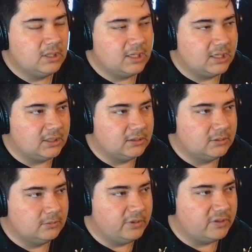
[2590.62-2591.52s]

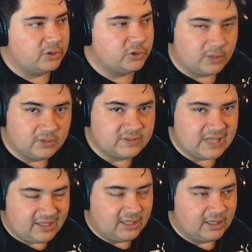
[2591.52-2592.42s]
with the trills
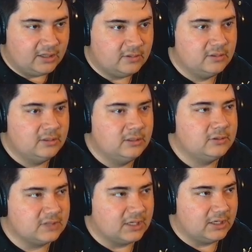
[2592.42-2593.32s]
at the end.
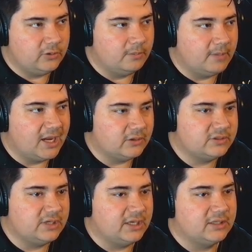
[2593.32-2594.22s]
Just kind of doing minor
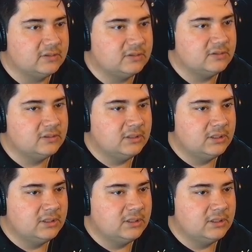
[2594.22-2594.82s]
seconds.